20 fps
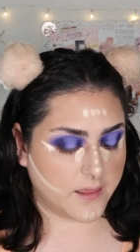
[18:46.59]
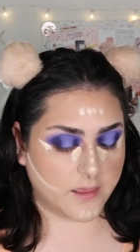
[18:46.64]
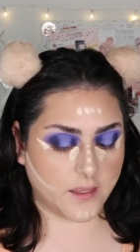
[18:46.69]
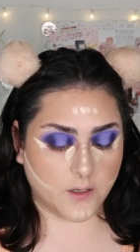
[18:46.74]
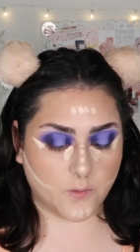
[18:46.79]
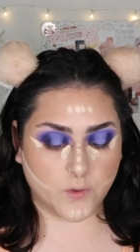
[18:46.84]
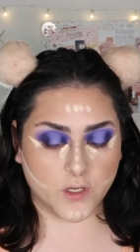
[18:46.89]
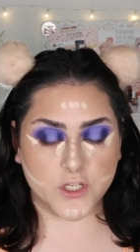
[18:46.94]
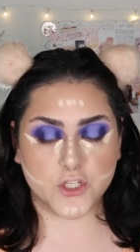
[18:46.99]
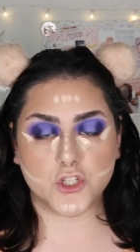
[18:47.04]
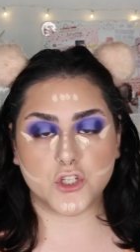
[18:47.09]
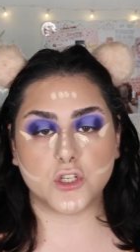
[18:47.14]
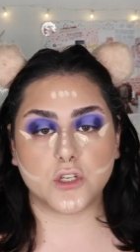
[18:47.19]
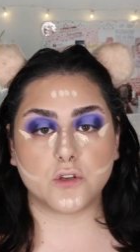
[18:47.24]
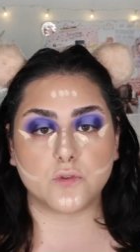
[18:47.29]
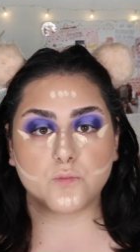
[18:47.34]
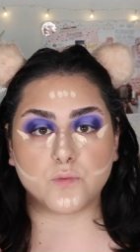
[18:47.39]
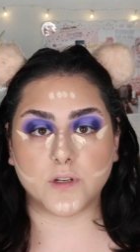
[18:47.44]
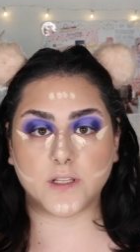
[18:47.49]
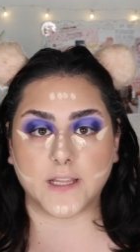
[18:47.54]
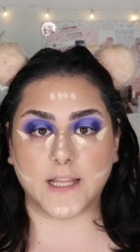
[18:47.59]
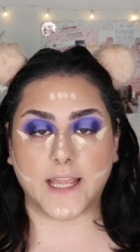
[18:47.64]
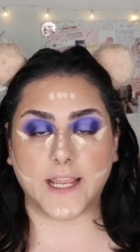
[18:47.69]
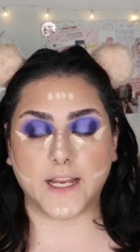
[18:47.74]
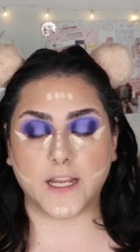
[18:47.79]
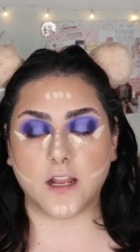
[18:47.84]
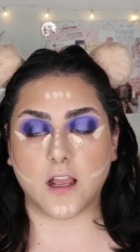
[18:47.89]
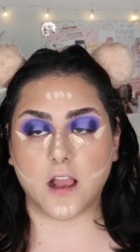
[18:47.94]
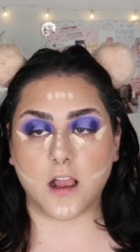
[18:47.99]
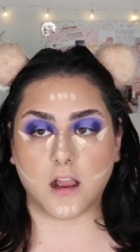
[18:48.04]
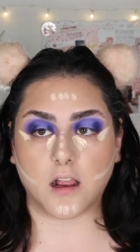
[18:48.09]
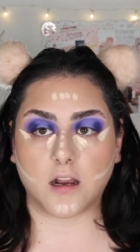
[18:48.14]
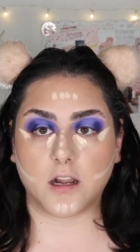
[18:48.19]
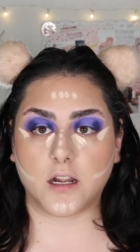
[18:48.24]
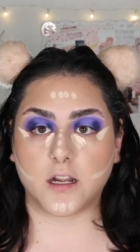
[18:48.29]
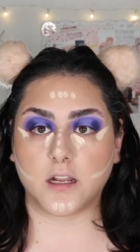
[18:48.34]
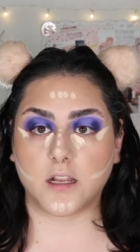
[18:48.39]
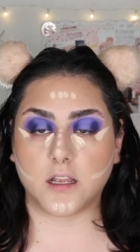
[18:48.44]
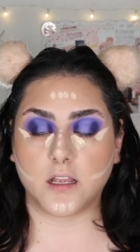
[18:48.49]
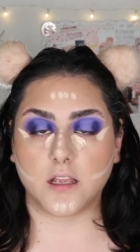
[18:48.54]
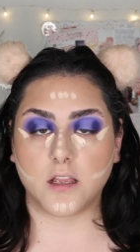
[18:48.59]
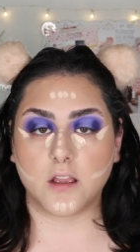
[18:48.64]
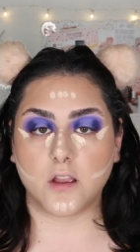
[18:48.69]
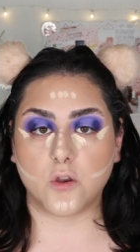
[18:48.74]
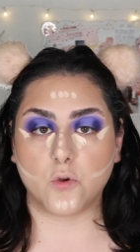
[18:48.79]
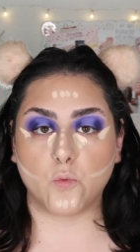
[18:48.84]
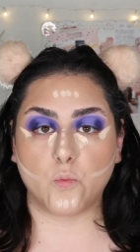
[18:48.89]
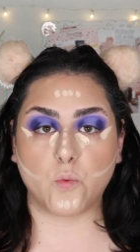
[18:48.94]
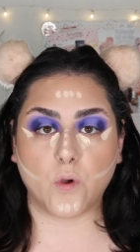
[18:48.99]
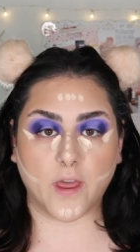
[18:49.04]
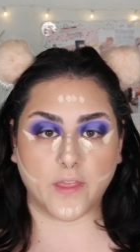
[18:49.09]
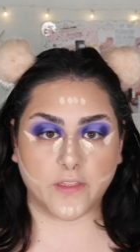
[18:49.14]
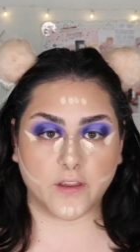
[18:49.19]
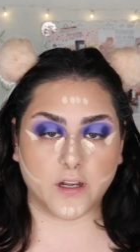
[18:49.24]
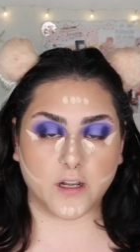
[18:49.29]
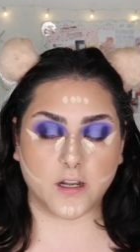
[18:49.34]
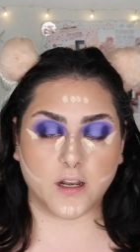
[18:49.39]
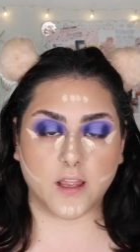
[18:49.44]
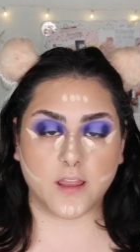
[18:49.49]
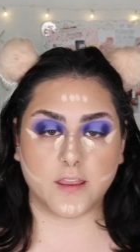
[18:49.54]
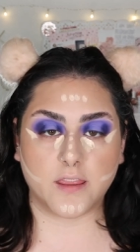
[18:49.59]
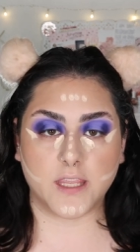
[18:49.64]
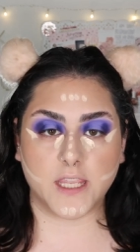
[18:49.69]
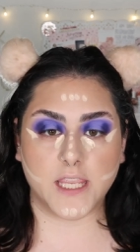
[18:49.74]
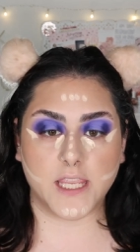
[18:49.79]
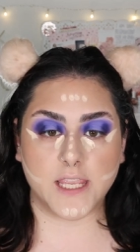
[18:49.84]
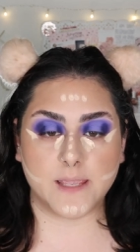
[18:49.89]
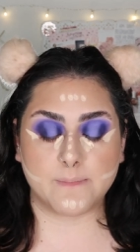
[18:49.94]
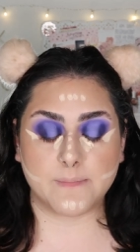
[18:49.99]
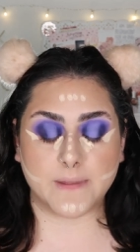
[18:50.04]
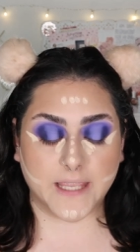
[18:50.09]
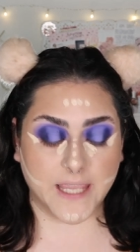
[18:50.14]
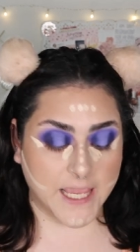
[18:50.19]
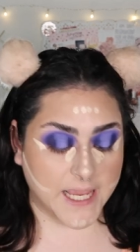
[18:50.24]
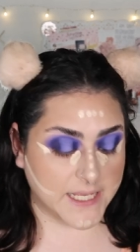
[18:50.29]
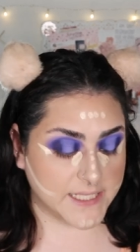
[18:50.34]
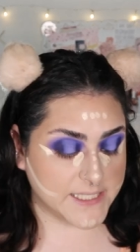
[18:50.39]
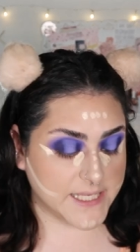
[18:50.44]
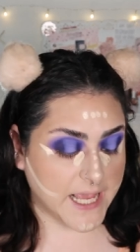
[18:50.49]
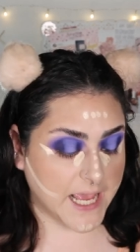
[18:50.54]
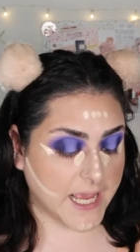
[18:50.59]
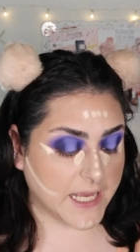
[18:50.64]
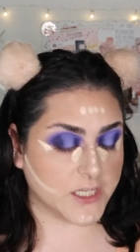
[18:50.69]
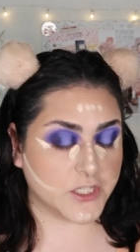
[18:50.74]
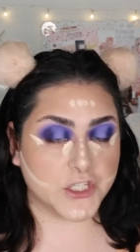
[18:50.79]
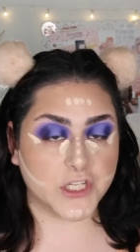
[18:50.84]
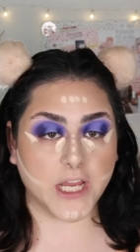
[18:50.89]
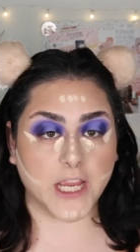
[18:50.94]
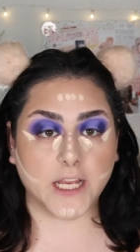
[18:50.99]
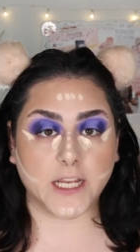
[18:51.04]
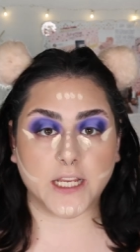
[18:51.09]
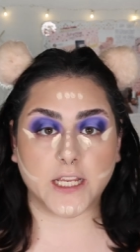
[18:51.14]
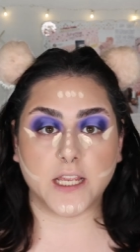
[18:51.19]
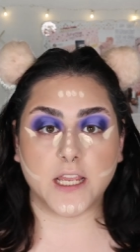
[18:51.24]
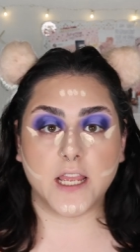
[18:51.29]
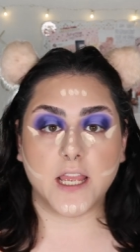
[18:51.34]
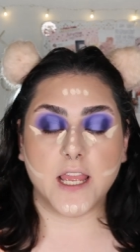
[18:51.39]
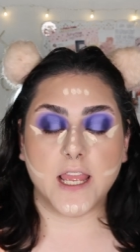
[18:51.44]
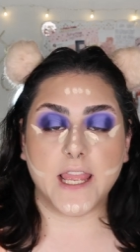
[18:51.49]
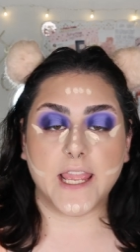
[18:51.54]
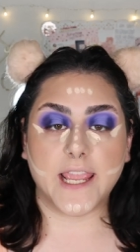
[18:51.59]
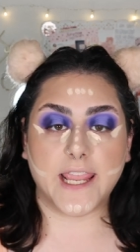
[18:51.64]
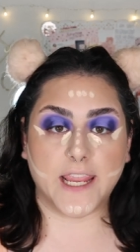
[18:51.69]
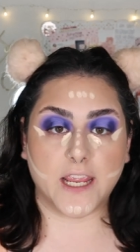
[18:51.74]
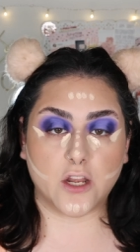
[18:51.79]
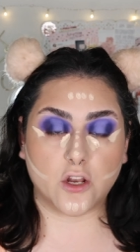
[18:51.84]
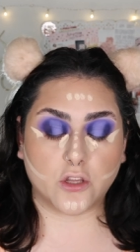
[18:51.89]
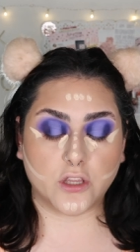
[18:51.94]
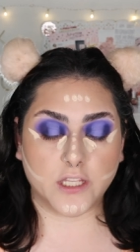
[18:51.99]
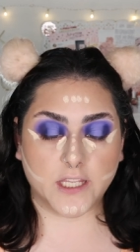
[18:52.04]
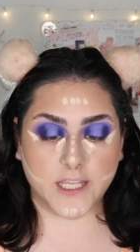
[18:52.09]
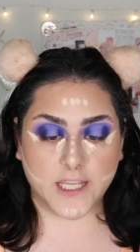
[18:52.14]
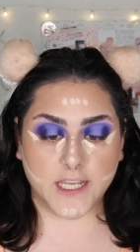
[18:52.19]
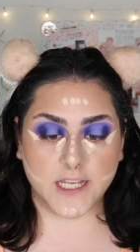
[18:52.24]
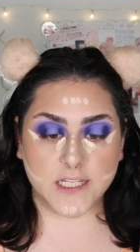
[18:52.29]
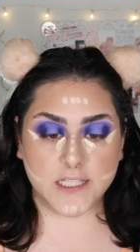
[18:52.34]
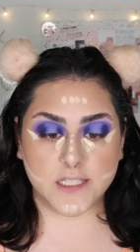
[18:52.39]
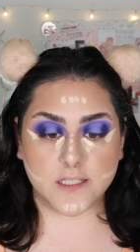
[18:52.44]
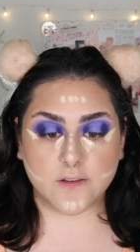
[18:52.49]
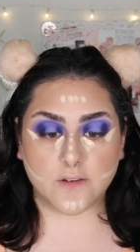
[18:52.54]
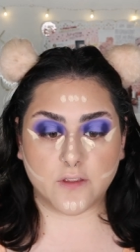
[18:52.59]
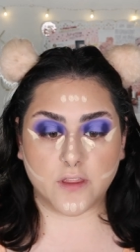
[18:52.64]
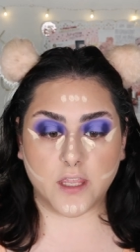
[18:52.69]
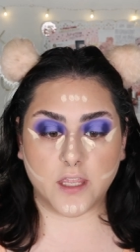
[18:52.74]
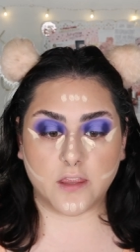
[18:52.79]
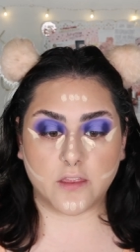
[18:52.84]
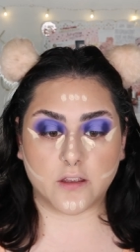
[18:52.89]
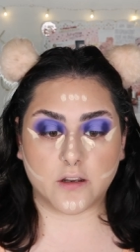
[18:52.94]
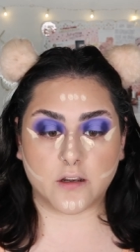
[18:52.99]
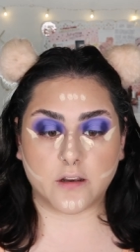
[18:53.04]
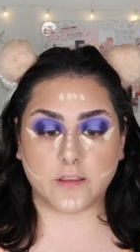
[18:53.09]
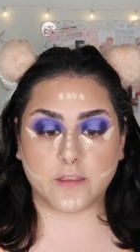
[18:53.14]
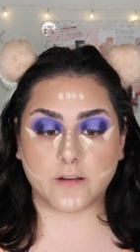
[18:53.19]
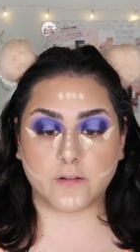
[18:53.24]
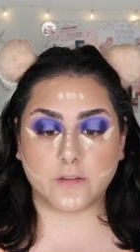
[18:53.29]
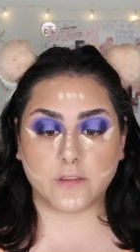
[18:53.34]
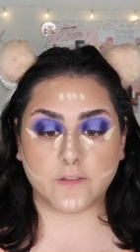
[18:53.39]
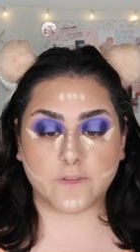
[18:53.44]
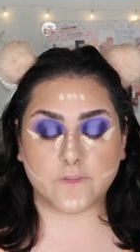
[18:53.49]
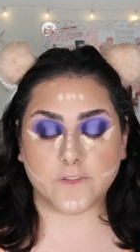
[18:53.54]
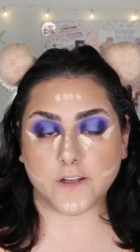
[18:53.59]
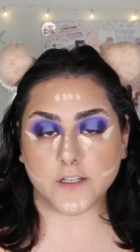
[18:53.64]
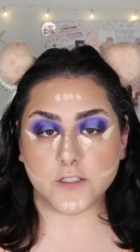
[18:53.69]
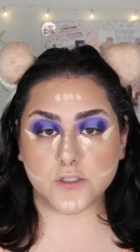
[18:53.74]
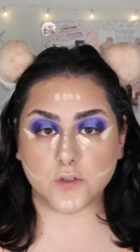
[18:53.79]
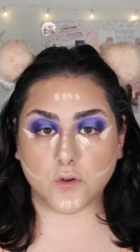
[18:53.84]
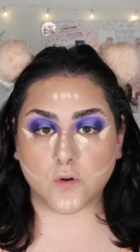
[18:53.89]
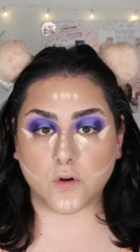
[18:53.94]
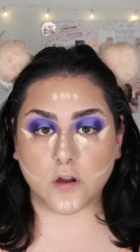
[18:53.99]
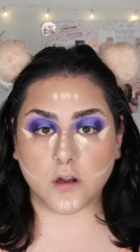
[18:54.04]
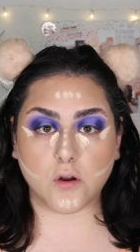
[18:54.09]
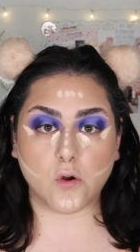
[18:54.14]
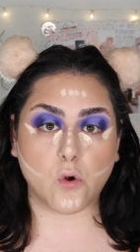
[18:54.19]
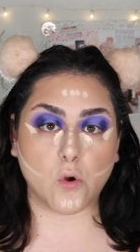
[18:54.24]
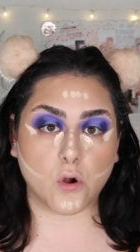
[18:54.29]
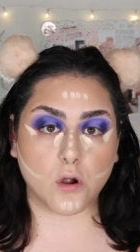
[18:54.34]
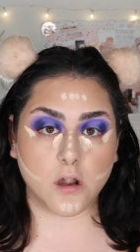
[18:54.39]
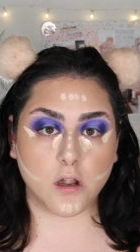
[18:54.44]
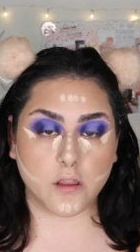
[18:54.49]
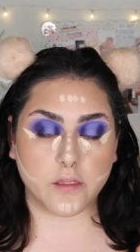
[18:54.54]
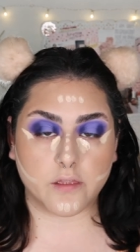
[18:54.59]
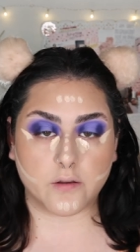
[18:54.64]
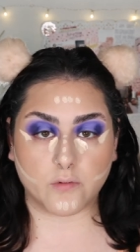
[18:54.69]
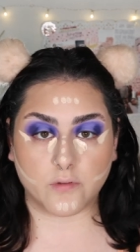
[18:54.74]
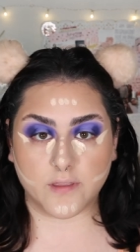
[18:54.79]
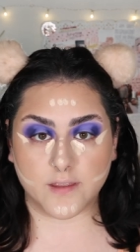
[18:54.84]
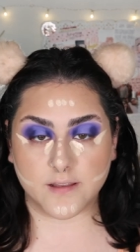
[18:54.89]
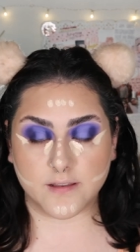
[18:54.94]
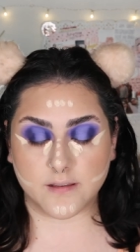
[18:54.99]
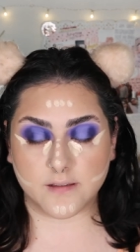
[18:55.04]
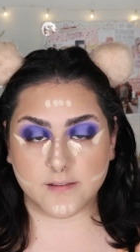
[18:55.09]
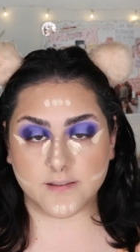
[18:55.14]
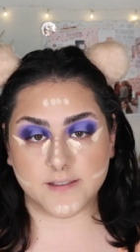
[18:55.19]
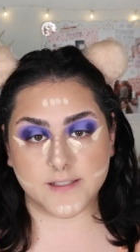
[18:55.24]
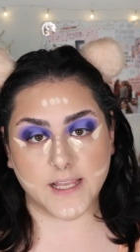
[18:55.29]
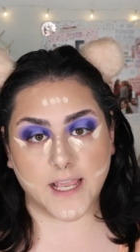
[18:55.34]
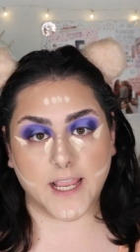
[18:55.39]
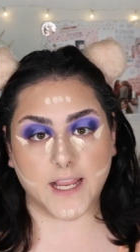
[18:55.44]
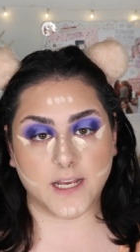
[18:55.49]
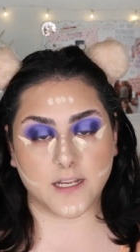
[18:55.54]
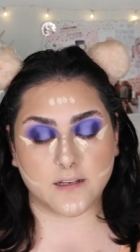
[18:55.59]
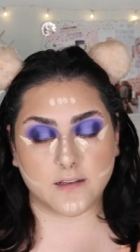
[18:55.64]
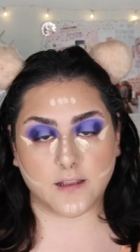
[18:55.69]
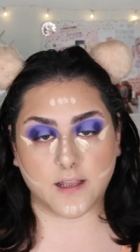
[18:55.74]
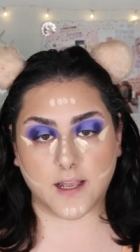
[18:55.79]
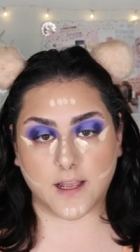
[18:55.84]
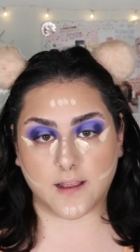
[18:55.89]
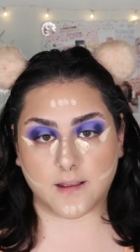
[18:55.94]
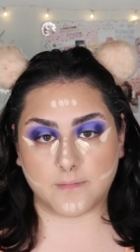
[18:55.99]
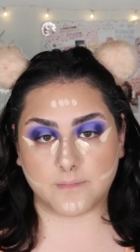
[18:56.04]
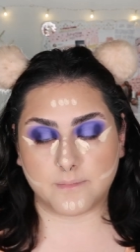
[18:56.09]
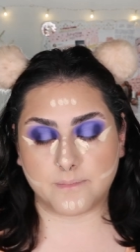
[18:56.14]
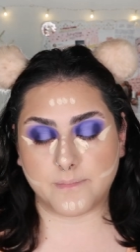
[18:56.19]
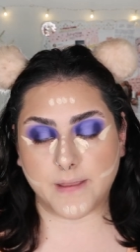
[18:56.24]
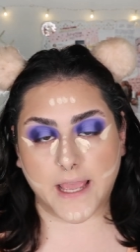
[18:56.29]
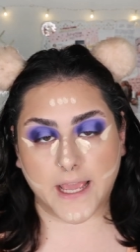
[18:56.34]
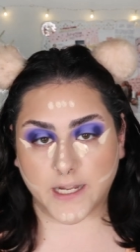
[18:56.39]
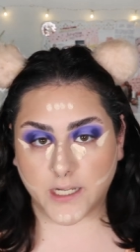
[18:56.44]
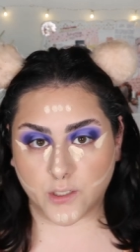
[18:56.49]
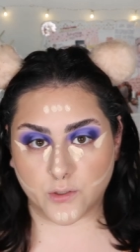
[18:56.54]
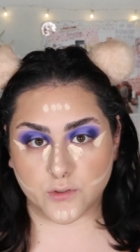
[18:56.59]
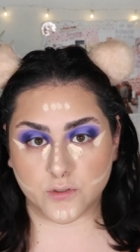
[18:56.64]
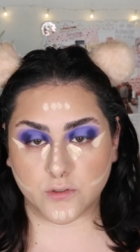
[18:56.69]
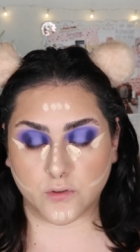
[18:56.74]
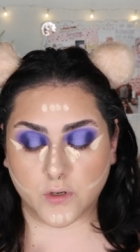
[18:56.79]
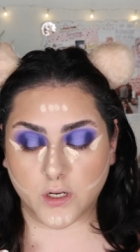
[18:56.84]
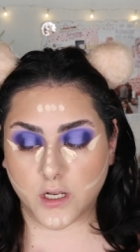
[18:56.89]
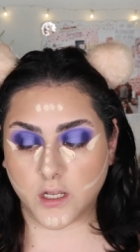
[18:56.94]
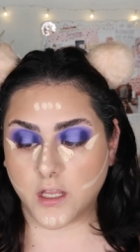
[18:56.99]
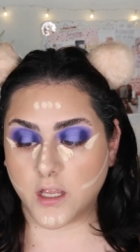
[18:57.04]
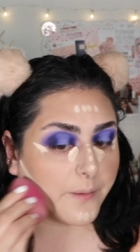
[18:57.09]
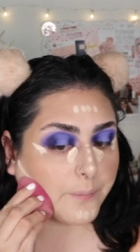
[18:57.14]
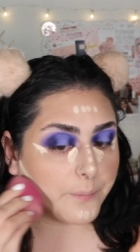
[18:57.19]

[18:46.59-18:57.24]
the question relied on whether the McCanns had checked in on the kids either through the front door or through the side um, patio door.